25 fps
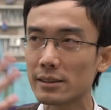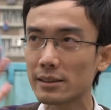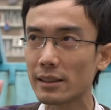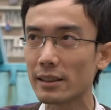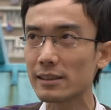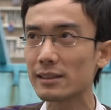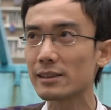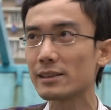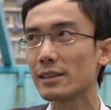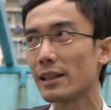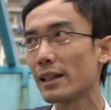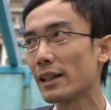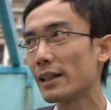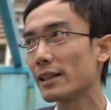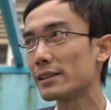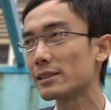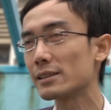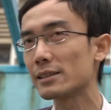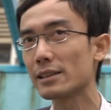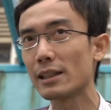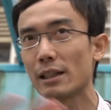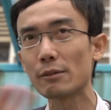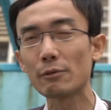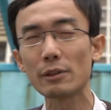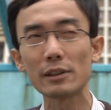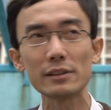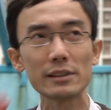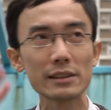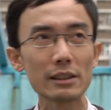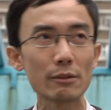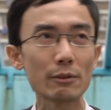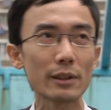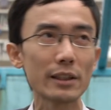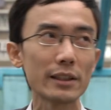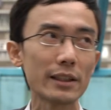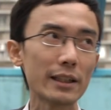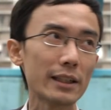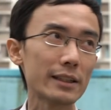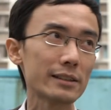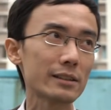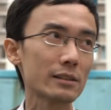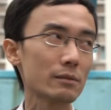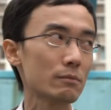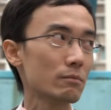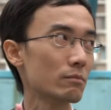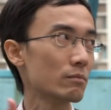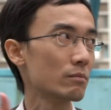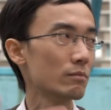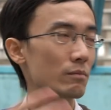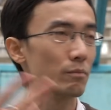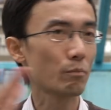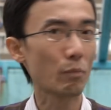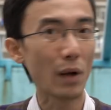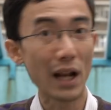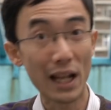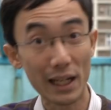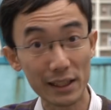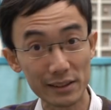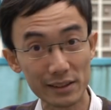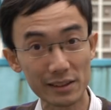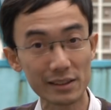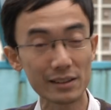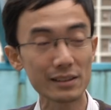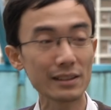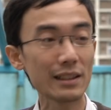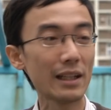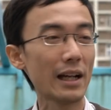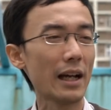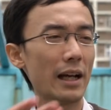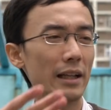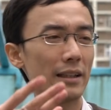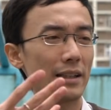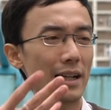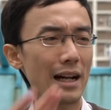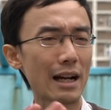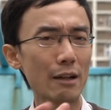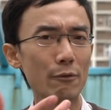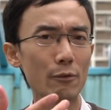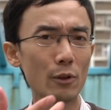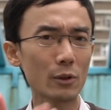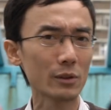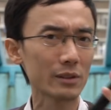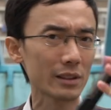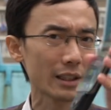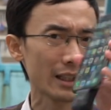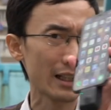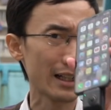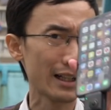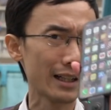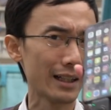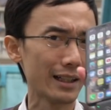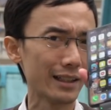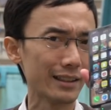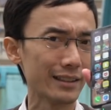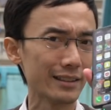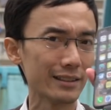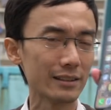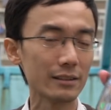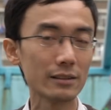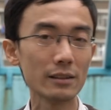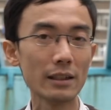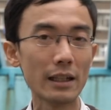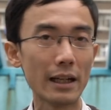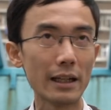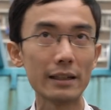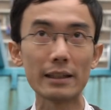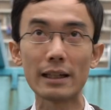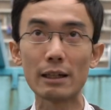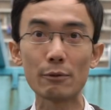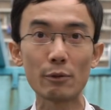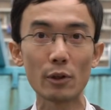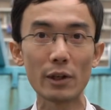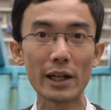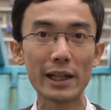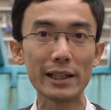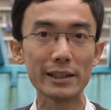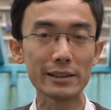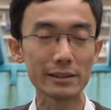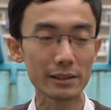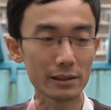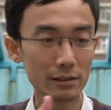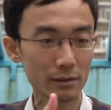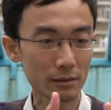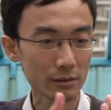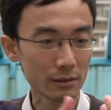6S, 7, 7S Plus, and iPhone 10 and iPhone 8.